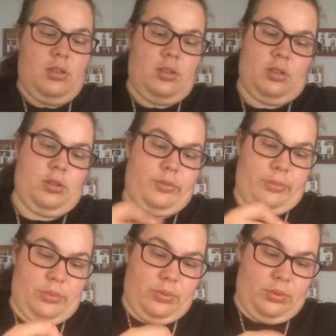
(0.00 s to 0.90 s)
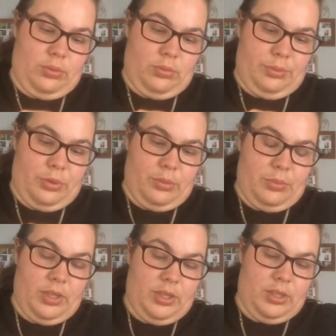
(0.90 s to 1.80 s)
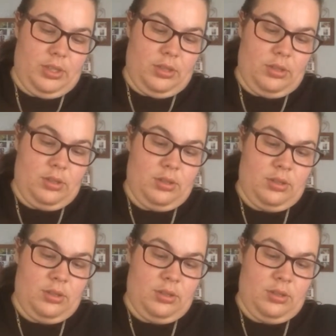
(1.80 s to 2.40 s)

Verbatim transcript: So we'll pop these in